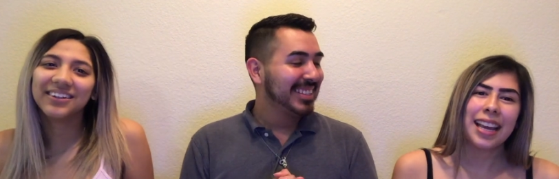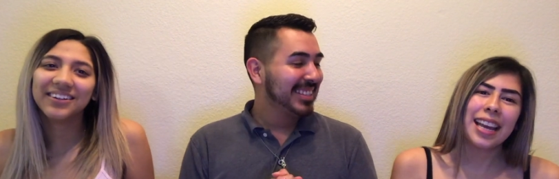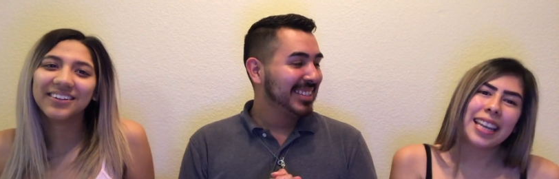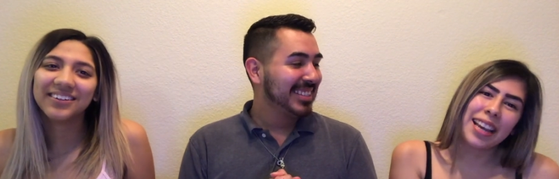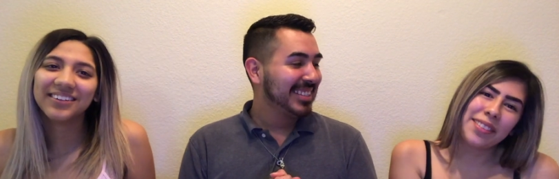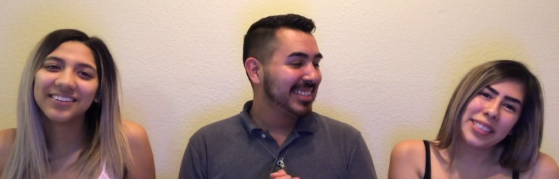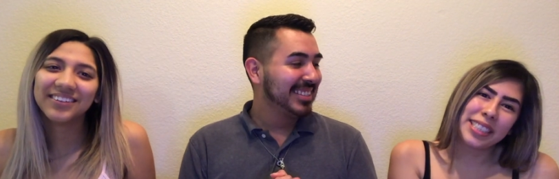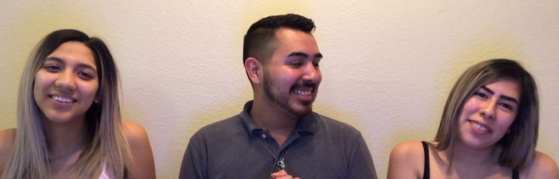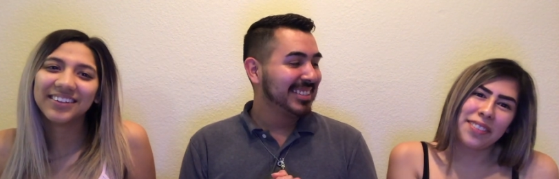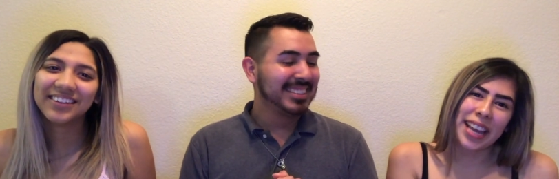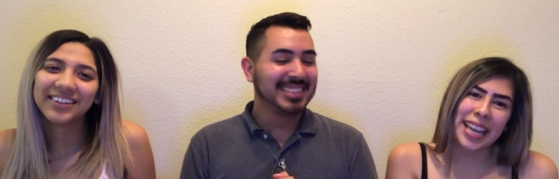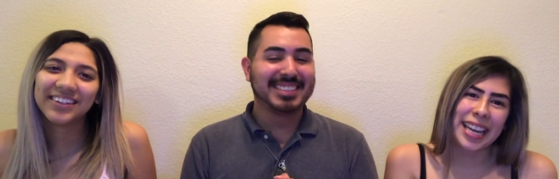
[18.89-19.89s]
Speaker 1: and I'm
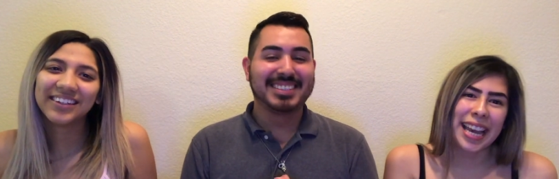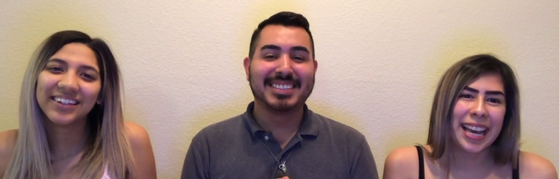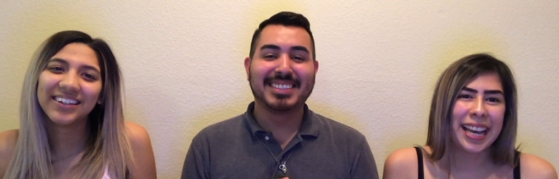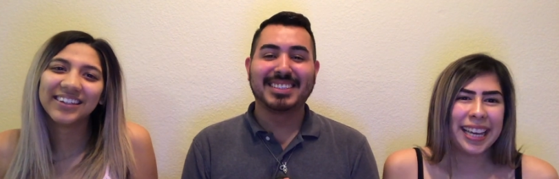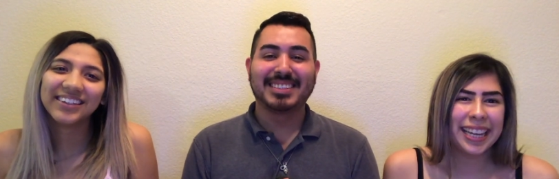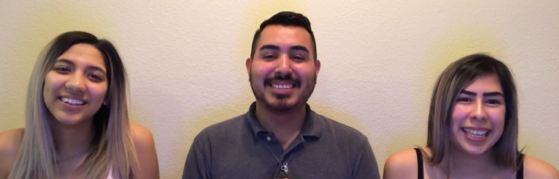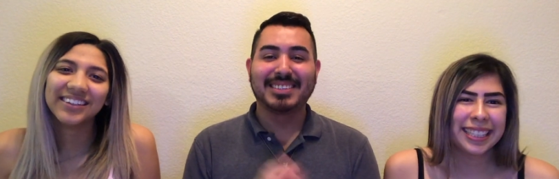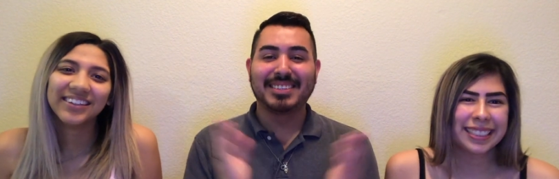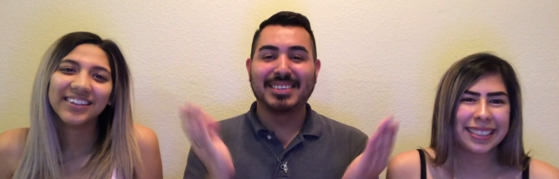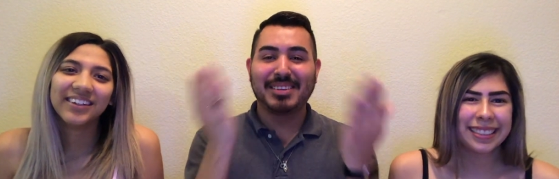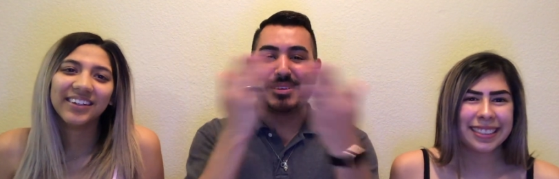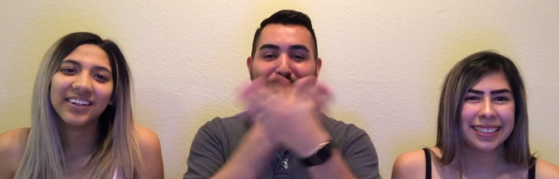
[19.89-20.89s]
Savannah.
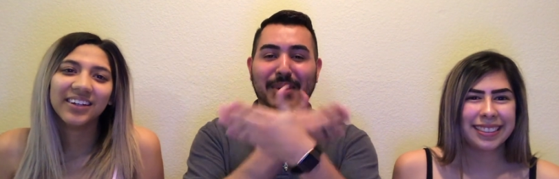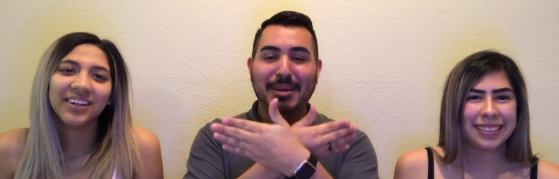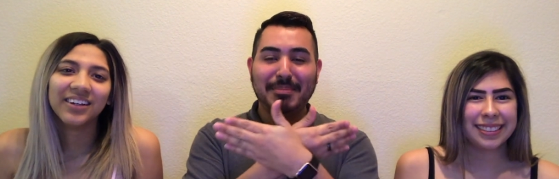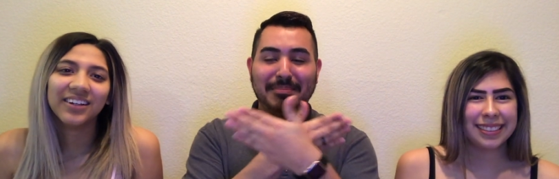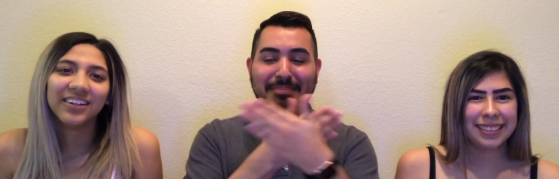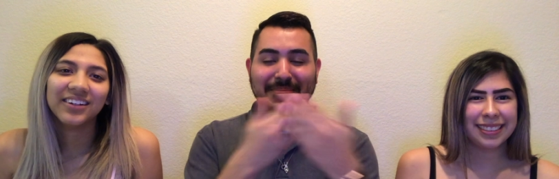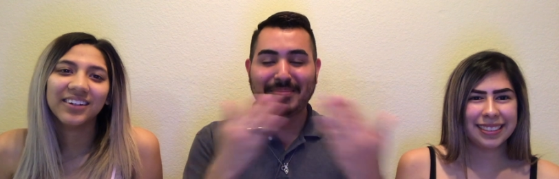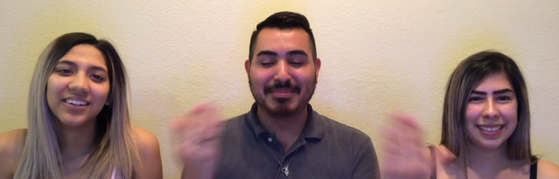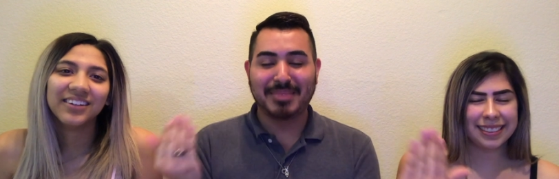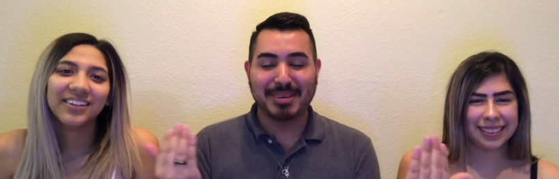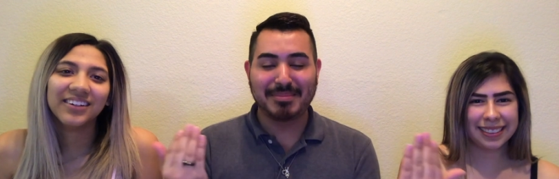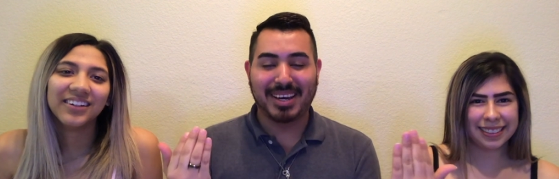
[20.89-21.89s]

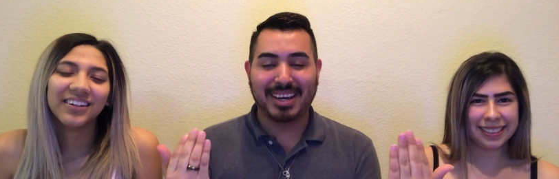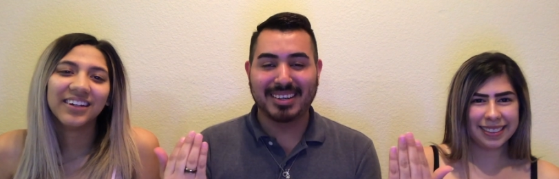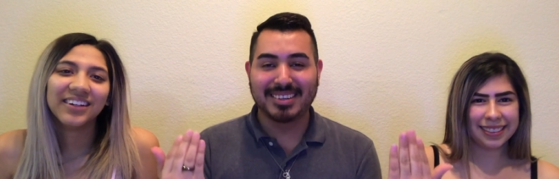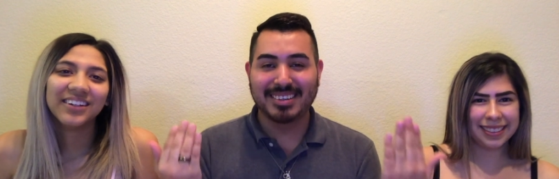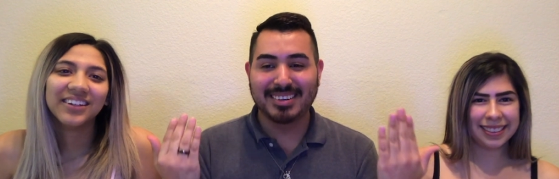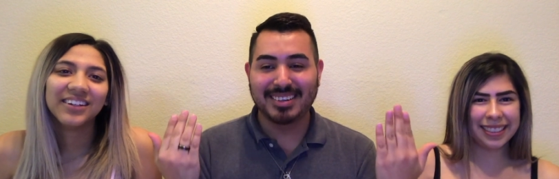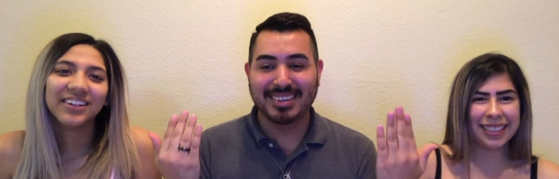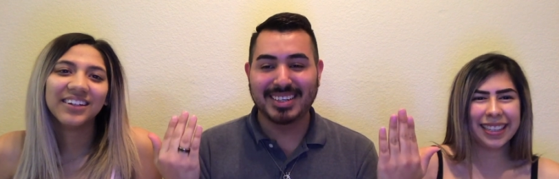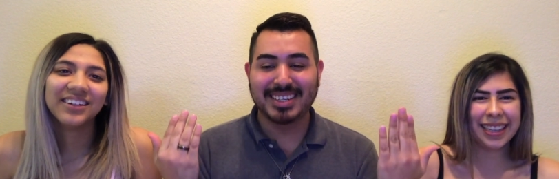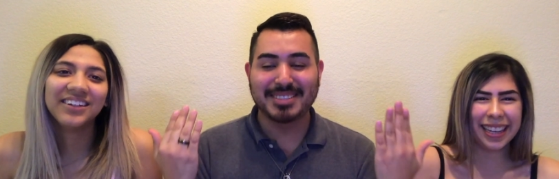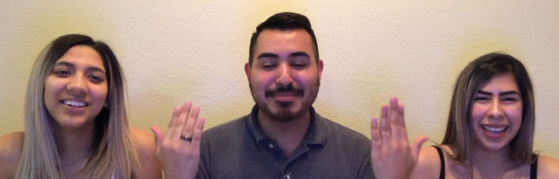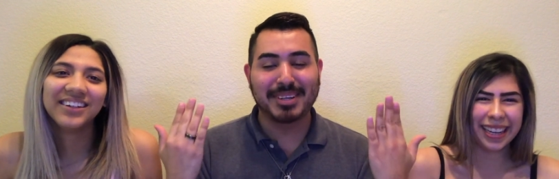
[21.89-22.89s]
Speaker 2: My bad.
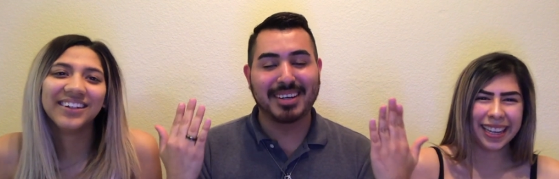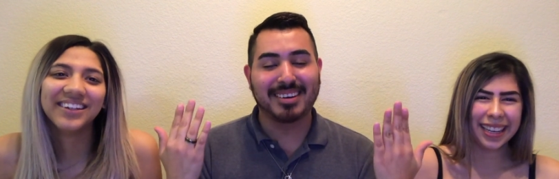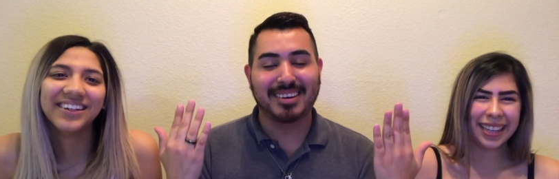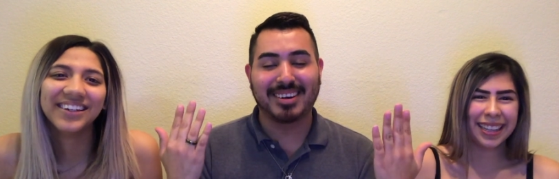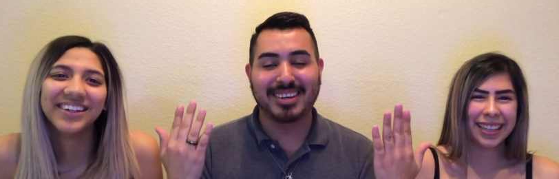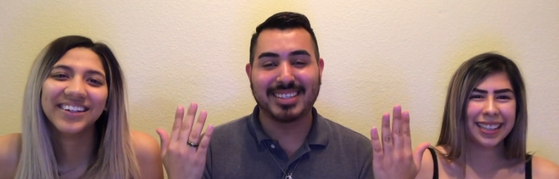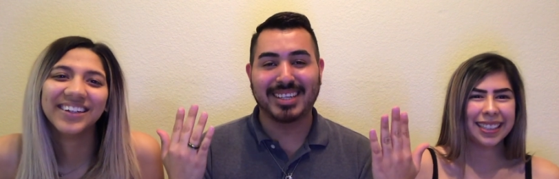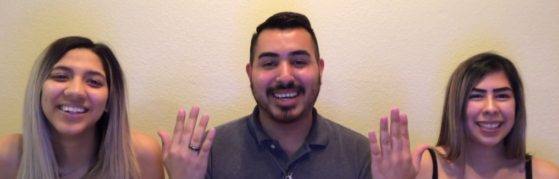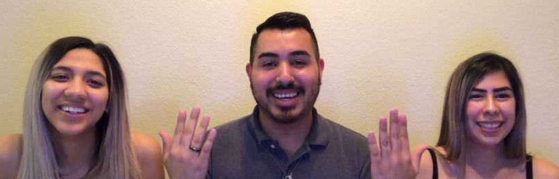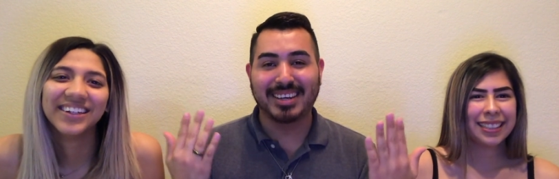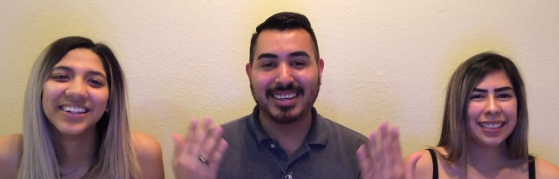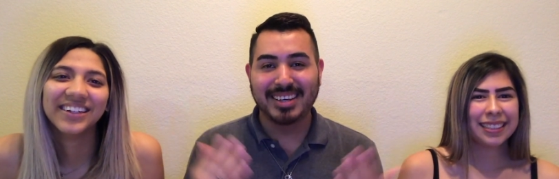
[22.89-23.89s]
It's been a long day.
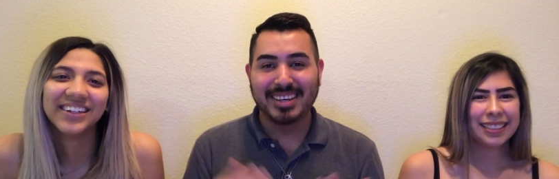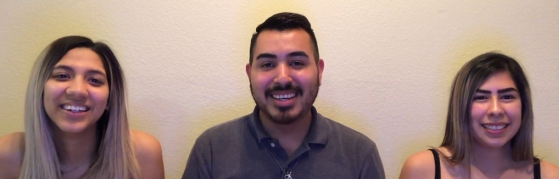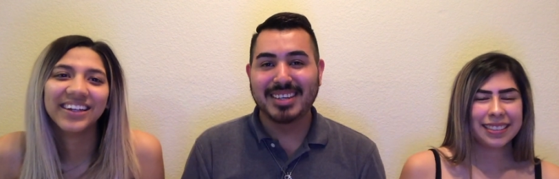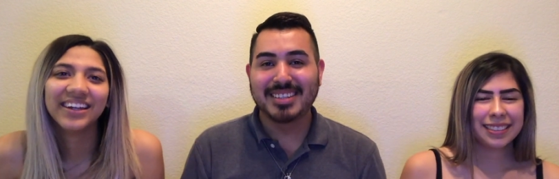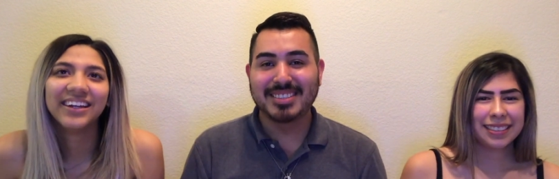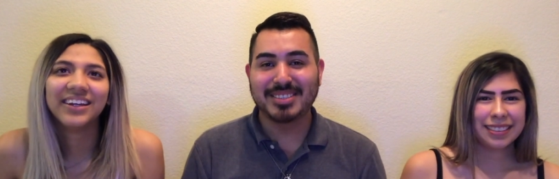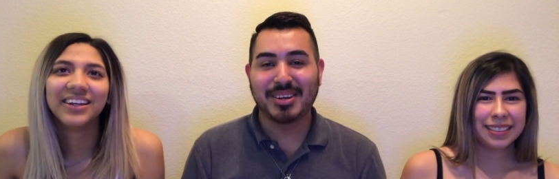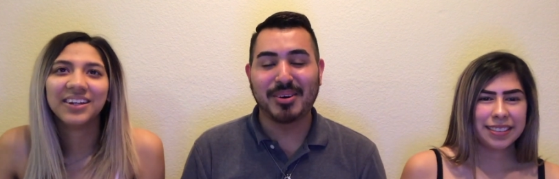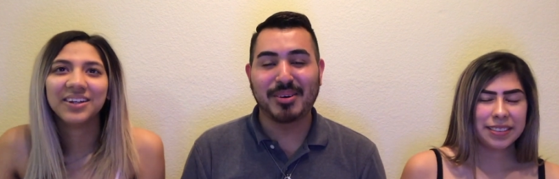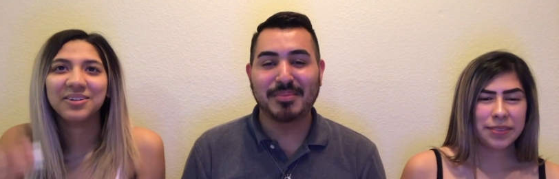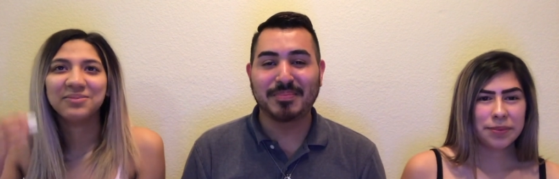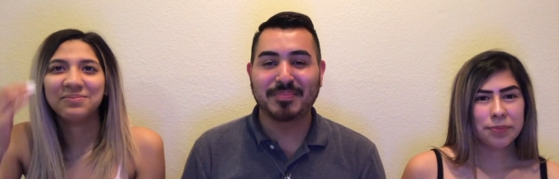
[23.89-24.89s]

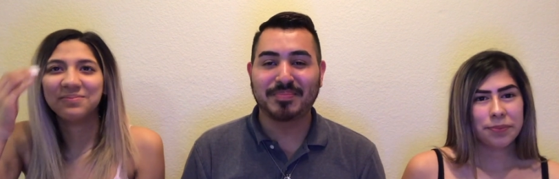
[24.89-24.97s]
So